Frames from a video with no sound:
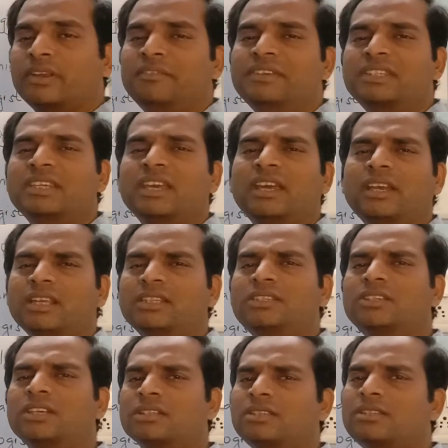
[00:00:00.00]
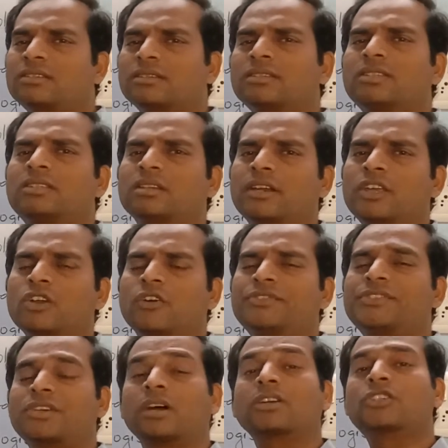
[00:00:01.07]
when we say, it is just study of
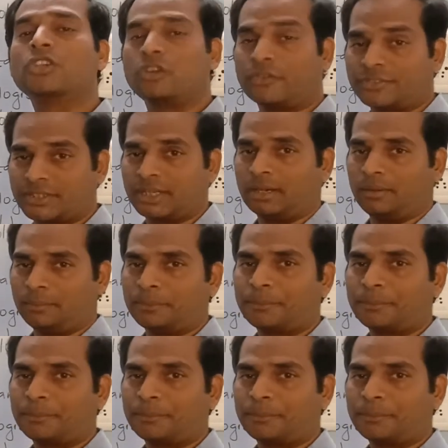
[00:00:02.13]
structure of cell.